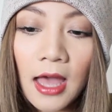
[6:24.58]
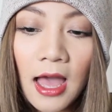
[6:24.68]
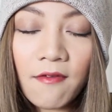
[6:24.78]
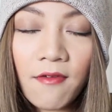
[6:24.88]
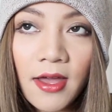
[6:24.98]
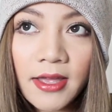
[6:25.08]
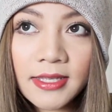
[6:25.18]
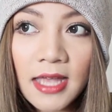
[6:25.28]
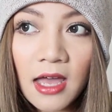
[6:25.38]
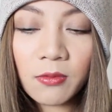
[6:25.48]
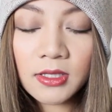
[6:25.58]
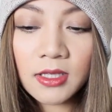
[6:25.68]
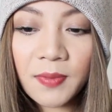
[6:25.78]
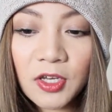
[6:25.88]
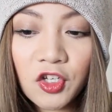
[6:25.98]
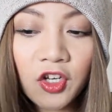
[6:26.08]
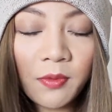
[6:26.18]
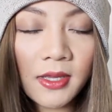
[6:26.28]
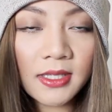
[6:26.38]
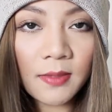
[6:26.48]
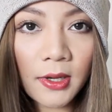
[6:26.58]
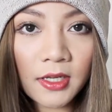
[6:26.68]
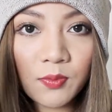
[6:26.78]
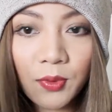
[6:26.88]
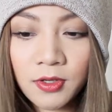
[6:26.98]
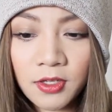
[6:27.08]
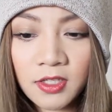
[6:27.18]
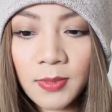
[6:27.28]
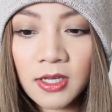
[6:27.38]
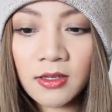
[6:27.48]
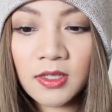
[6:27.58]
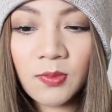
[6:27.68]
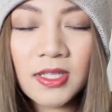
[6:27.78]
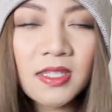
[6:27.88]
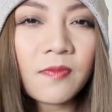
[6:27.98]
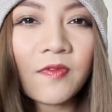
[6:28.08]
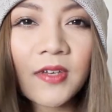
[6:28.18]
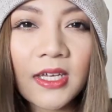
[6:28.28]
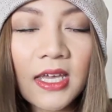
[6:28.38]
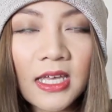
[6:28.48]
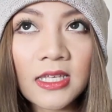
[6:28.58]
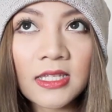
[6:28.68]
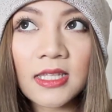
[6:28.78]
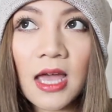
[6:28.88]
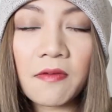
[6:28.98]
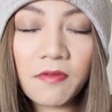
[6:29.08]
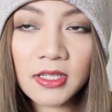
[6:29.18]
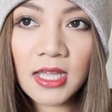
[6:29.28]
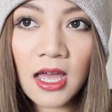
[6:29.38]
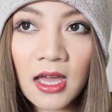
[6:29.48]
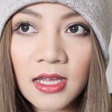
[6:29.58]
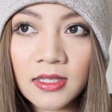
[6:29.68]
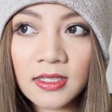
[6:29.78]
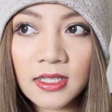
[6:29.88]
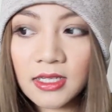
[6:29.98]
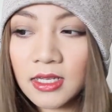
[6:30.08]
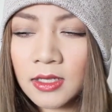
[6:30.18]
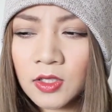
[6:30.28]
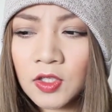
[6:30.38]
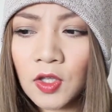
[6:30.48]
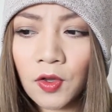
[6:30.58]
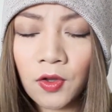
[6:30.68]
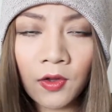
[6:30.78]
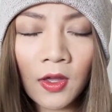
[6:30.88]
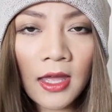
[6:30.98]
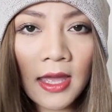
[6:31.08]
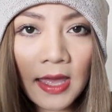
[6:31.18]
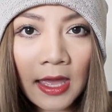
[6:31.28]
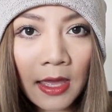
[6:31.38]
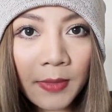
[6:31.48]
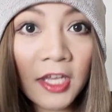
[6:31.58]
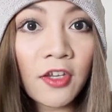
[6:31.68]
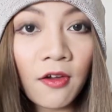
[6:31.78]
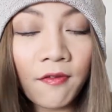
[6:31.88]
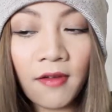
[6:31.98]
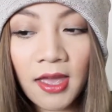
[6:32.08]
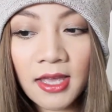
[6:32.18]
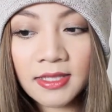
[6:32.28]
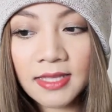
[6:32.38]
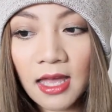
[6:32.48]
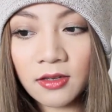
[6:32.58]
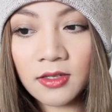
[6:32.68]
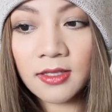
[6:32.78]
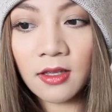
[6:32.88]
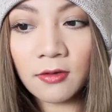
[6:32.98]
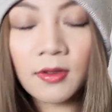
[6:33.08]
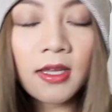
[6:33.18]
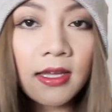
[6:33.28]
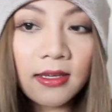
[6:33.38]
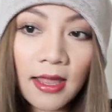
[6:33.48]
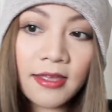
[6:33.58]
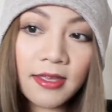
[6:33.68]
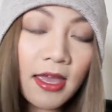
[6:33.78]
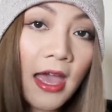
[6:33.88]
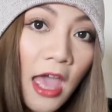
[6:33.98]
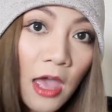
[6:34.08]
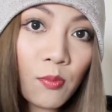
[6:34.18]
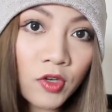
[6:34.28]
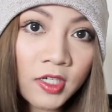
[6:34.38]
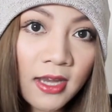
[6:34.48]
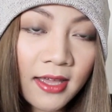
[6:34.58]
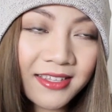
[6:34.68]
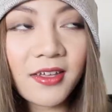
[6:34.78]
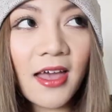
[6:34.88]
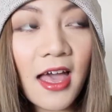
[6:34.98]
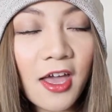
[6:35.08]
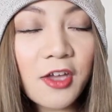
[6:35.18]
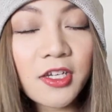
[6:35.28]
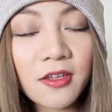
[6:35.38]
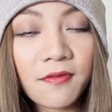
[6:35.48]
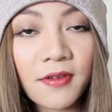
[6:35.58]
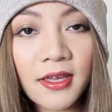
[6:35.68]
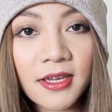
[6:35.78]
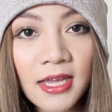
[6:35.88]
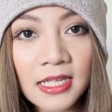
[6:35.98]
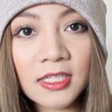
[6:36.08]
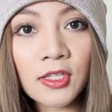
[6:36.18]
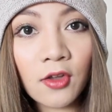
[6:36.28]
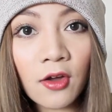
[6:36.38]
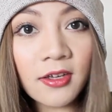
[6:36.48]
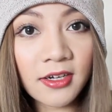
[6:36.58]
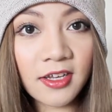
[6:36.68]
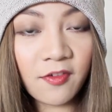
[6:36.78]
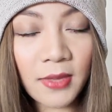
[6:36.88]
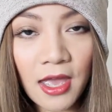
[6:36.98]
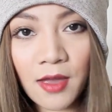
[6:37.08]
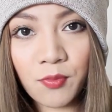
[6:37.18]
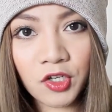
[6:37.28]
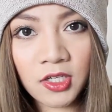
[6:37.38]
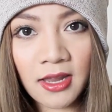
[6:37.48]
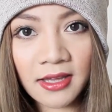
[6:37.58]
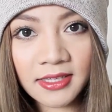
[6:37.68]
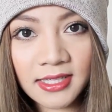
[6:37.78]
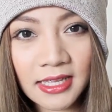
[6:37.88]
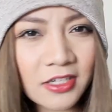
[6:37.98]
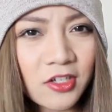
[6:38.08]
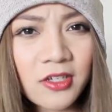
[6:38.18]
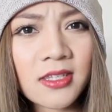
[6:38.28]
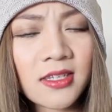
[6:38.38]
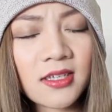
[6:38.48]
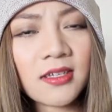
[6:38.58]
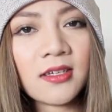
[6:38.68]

At first, I was a bit dubious about this product because when something is advertised so in your face and so like airbrush legs, I actually think it's not going to give me airbrush legs. It's just